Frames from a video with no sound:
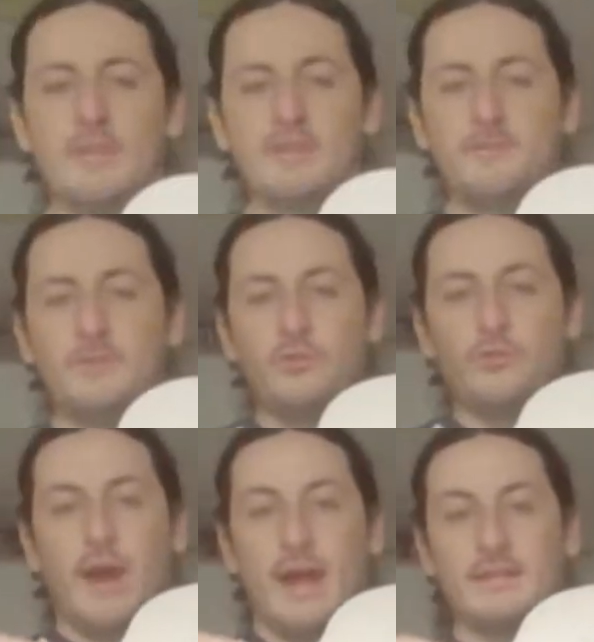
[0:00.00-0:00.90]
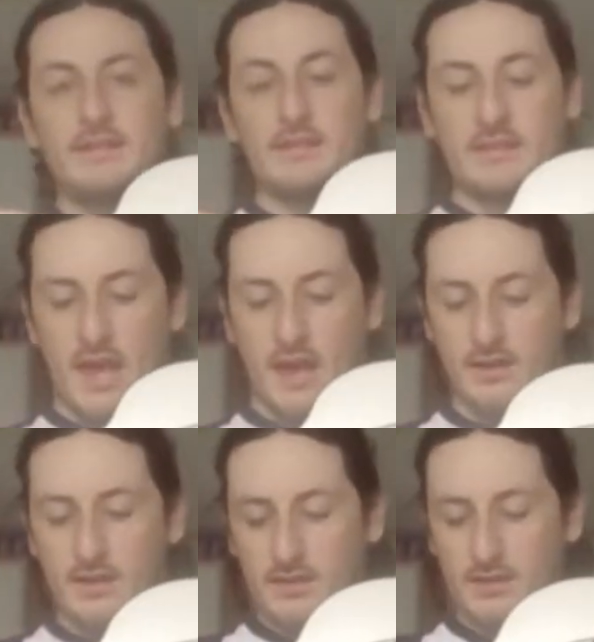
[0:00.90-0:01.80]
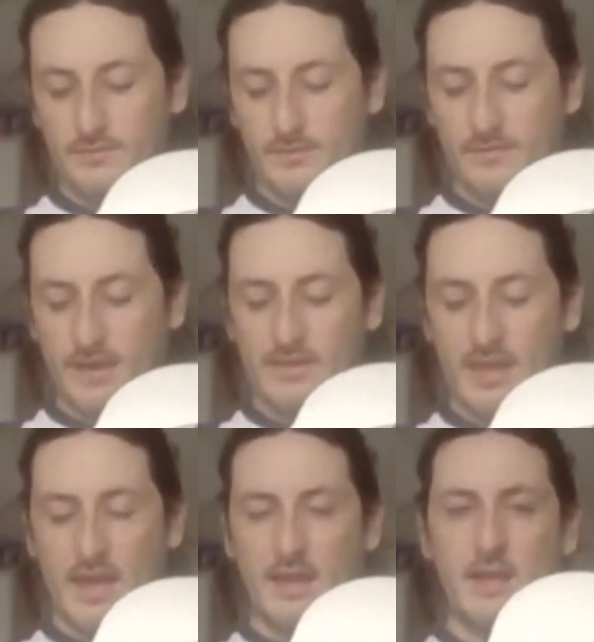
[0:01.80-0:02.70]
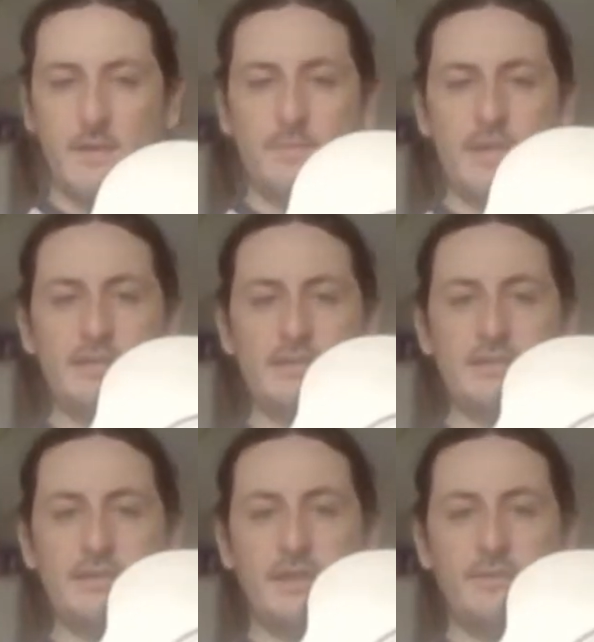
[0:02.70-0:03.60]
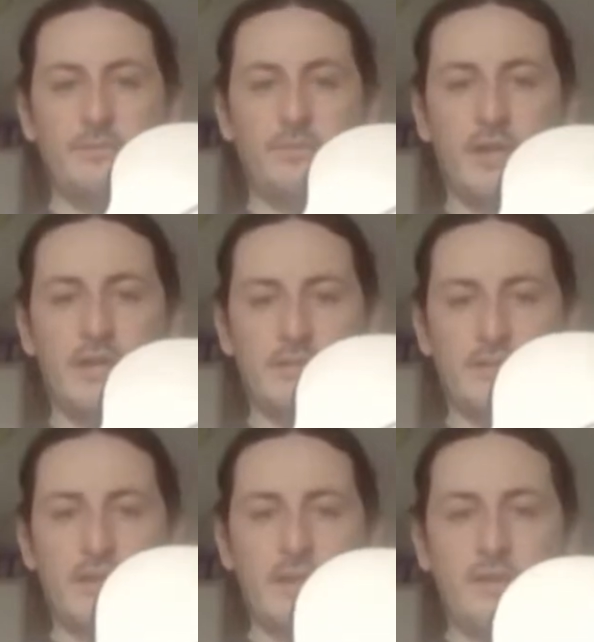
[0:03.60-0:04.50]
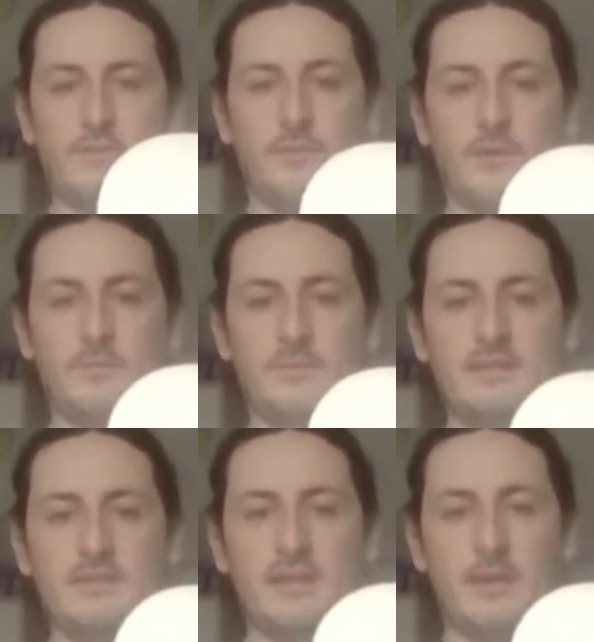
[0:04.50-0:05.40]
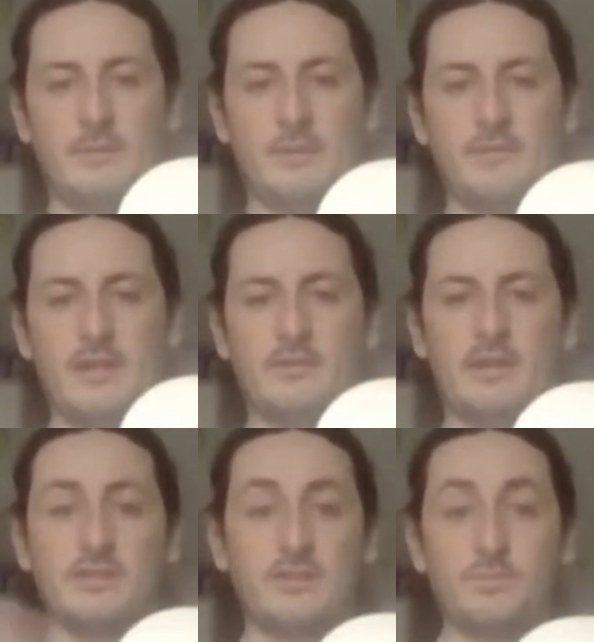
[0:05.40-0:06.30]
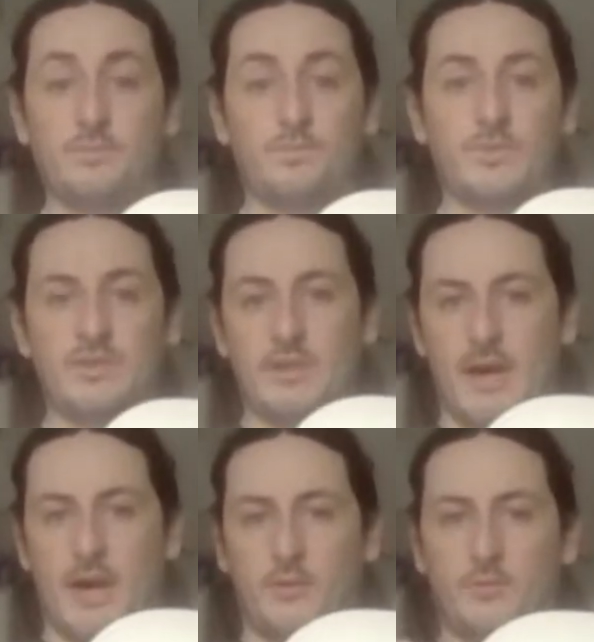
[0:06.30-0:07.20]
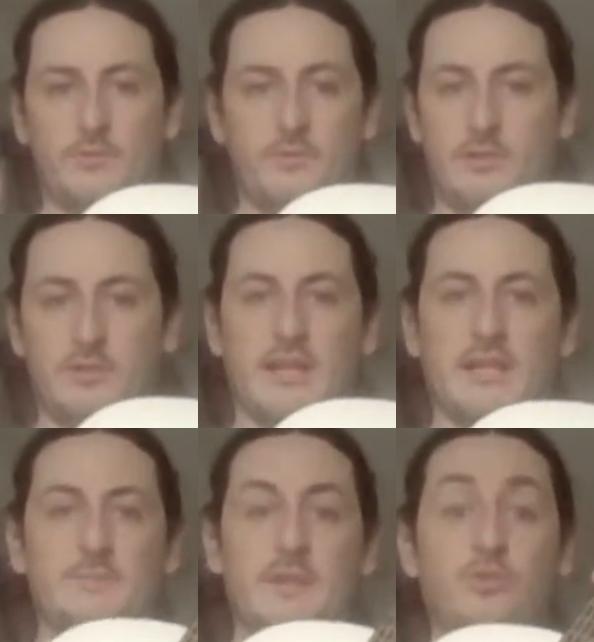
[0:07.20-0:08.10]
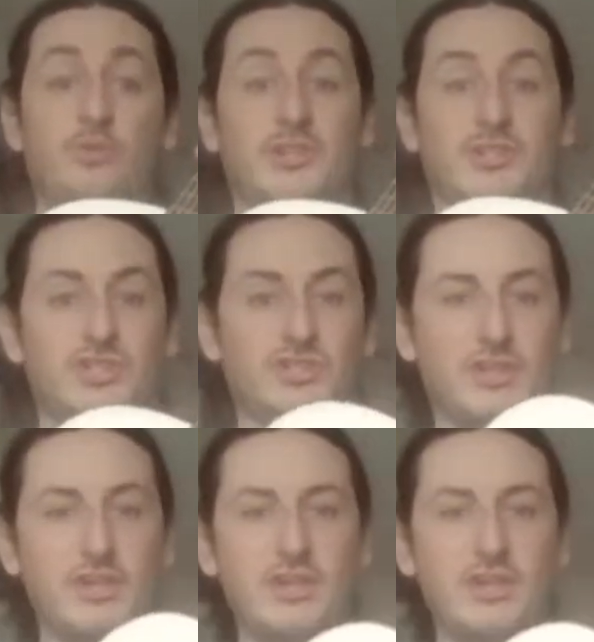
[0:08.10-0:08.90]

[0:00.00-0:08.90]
There's a few cracks in there. Just the fact that a piece of the bridge from this side, where my finger is, just somehow looked like it's been crushed.